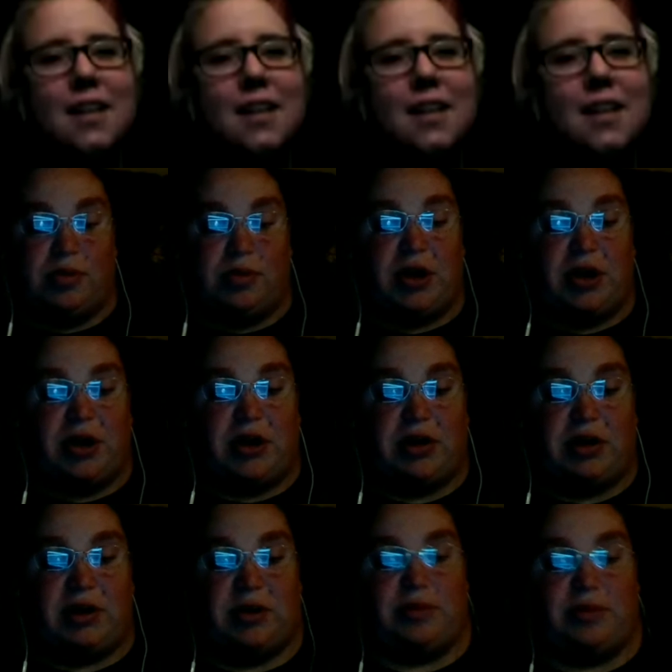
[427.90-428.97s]
Well, yeah,
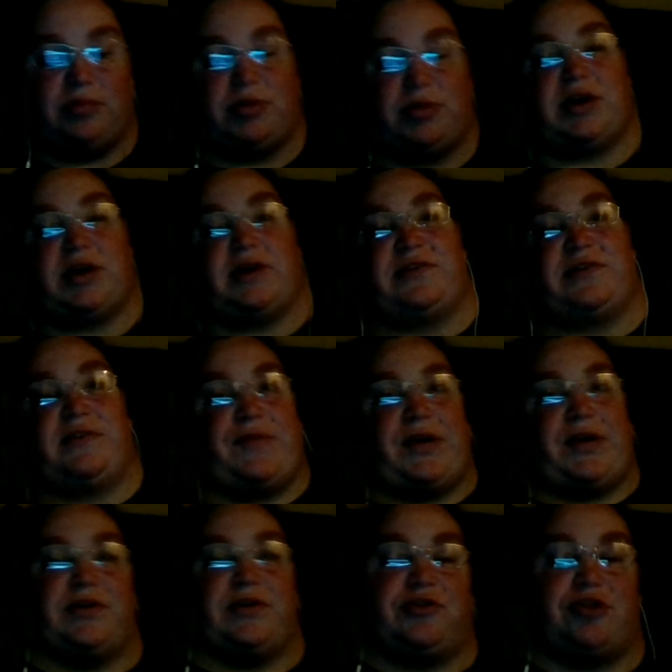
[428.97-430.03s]
and we as the
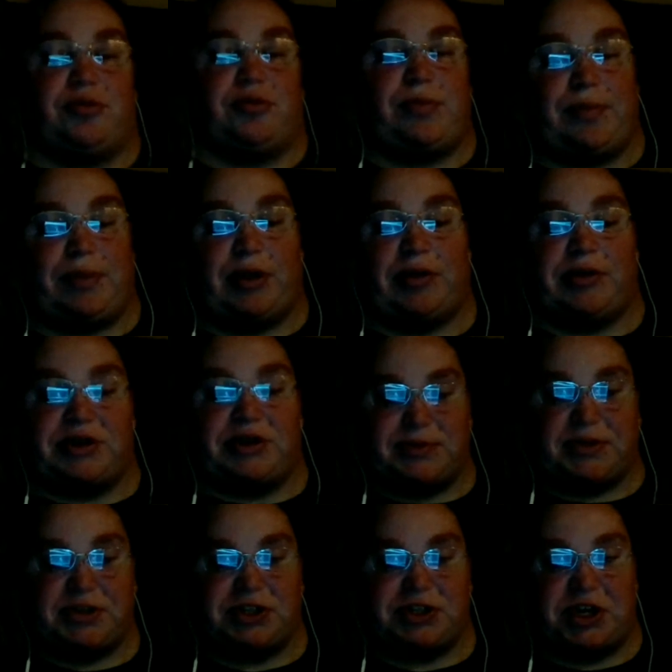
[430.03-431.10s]
fans should be proud,
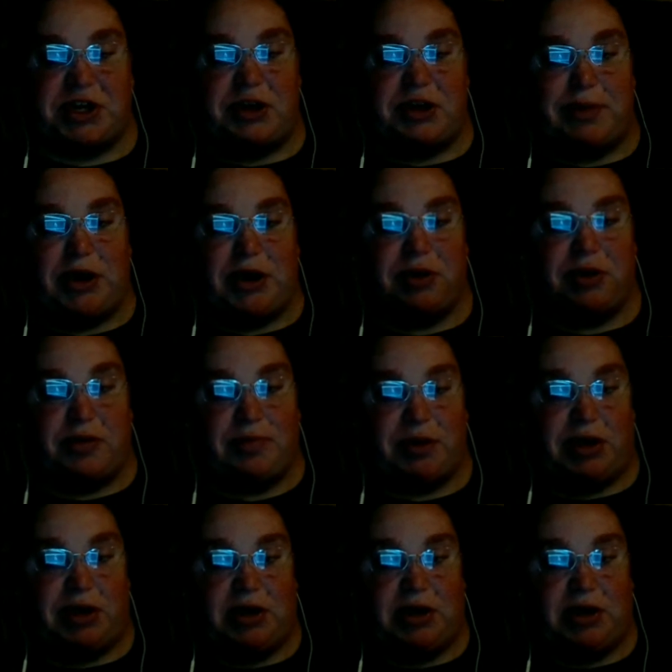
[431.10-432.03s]
especially in the manner that we